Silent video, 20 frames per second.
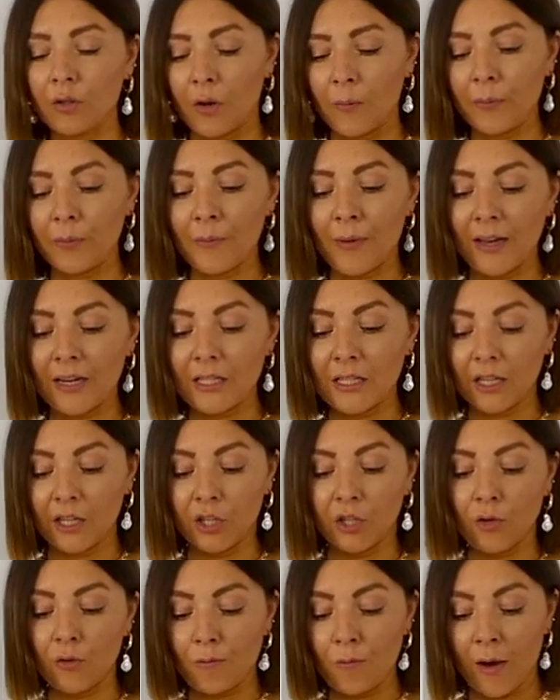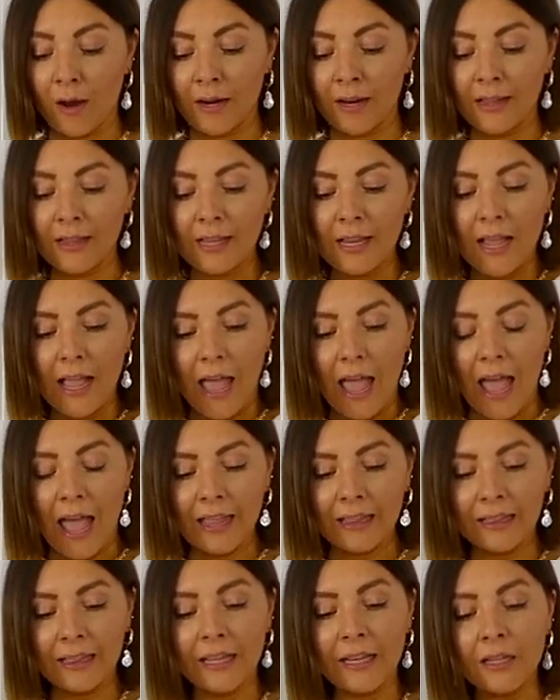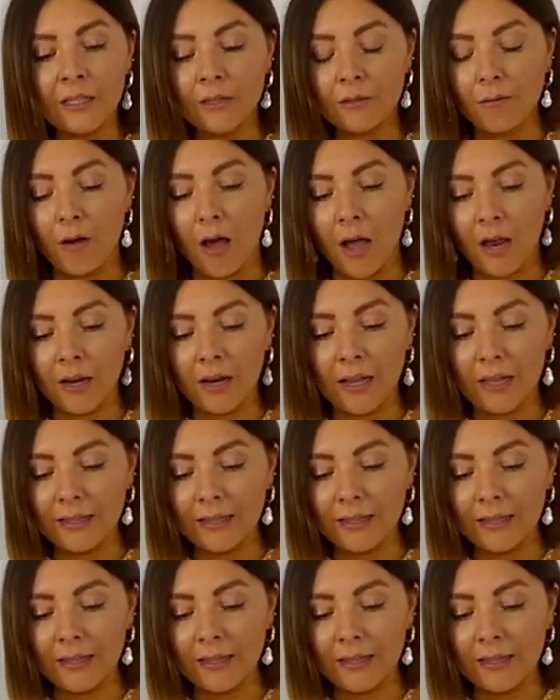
top, but it's a cute one. And this one